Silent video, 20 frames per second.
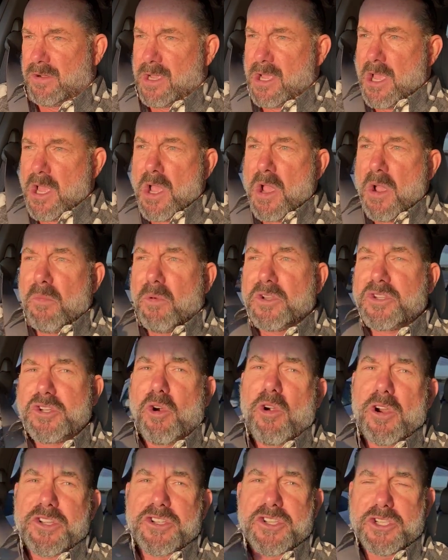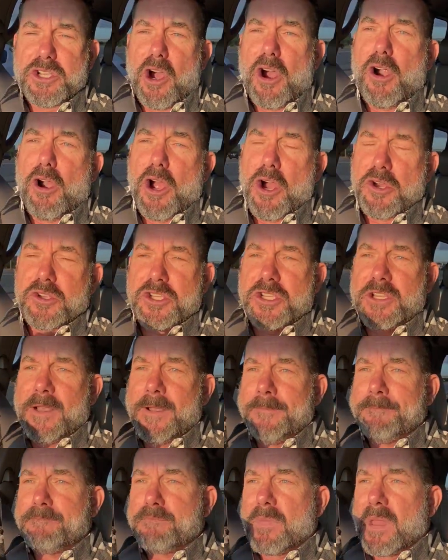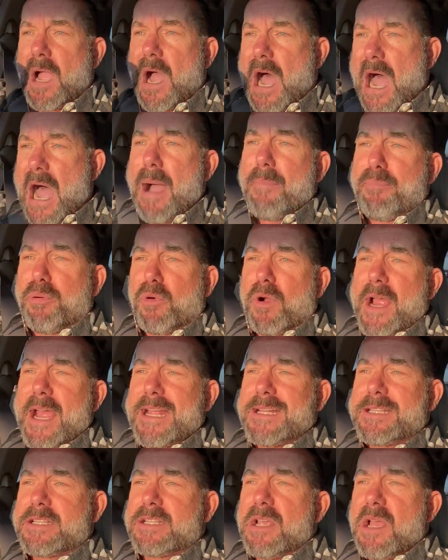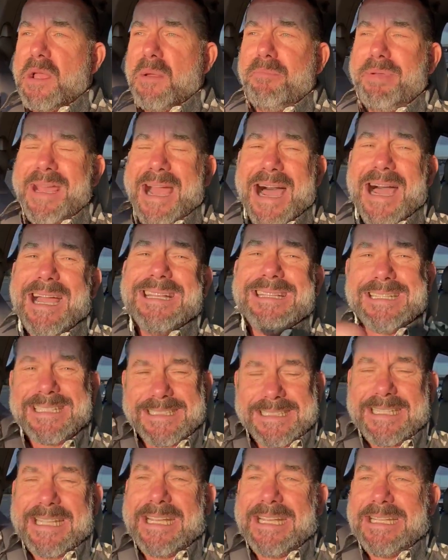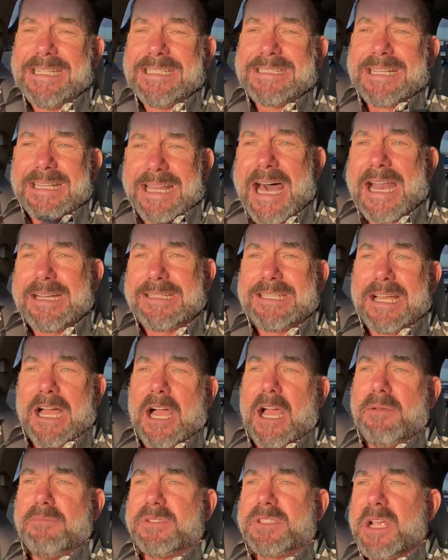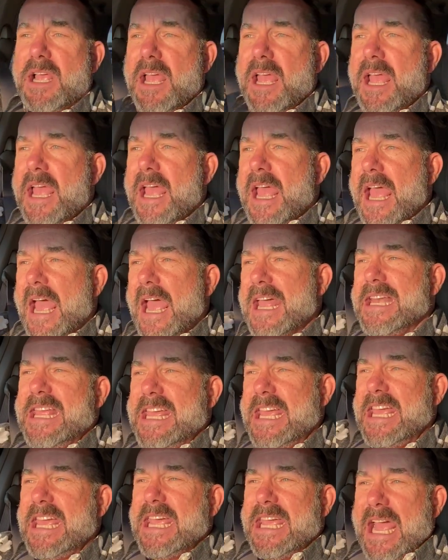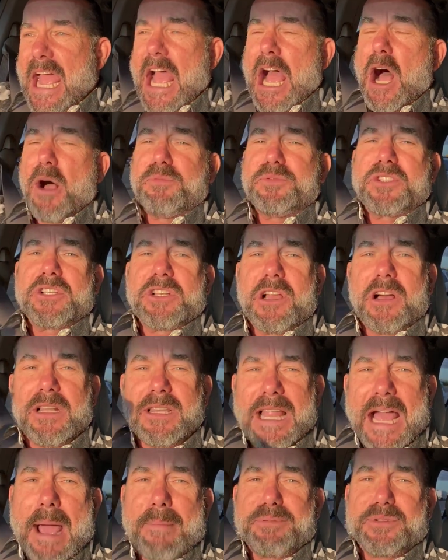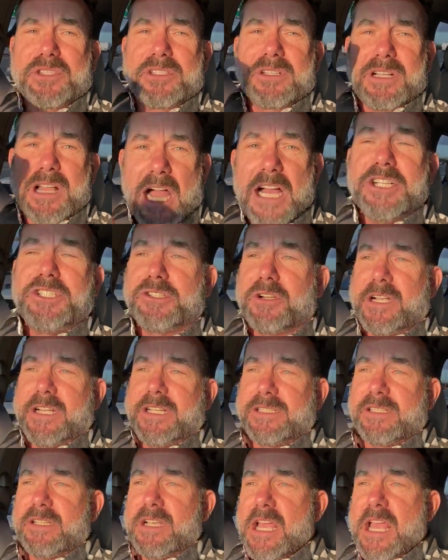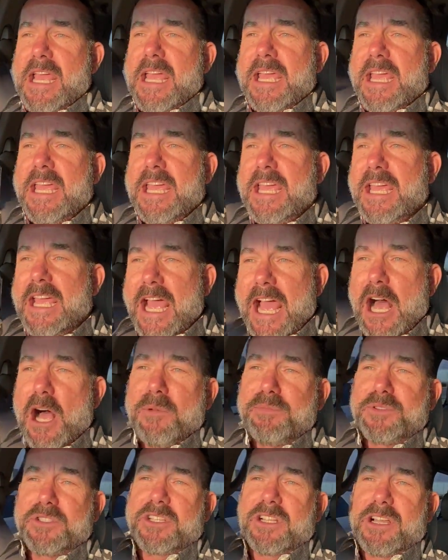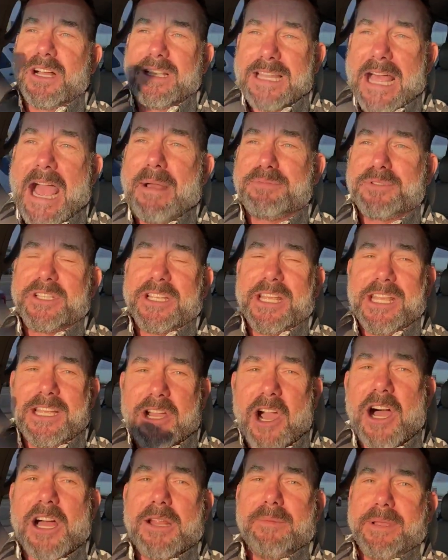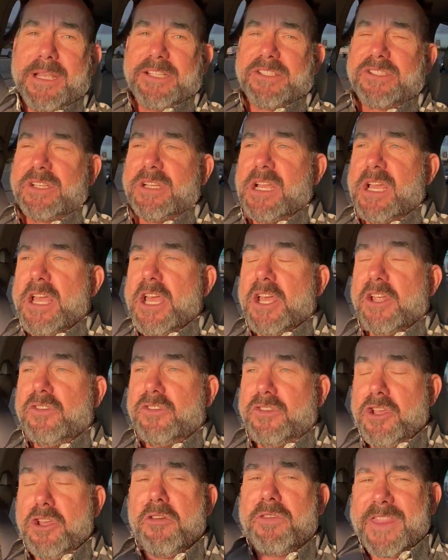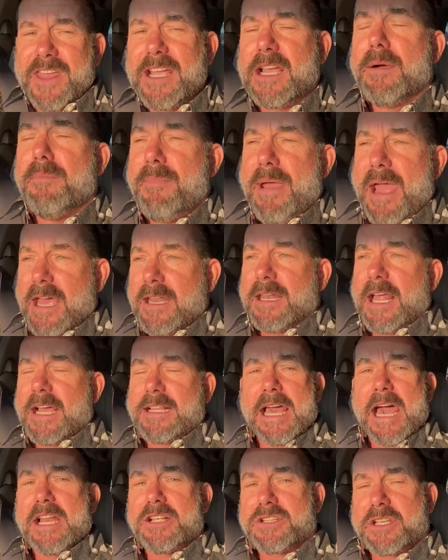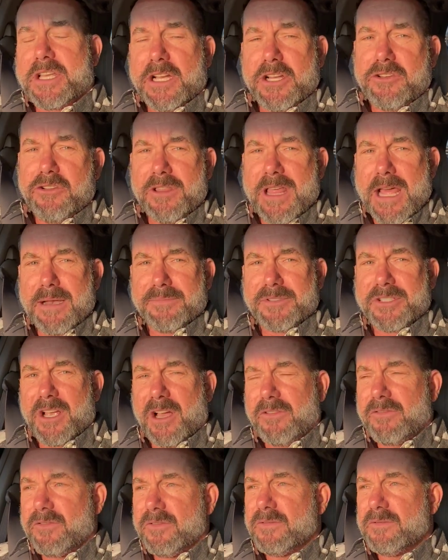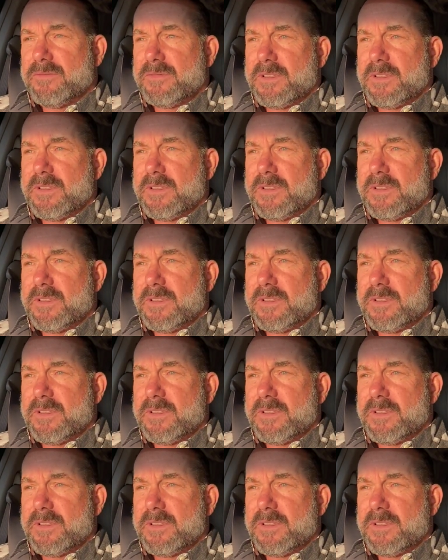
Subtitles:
now. Well, George Soros operates behind the scenes a lot of times, and he helps collapse countries. He helps collapse economies. Do you think a man like that is going to do that himself?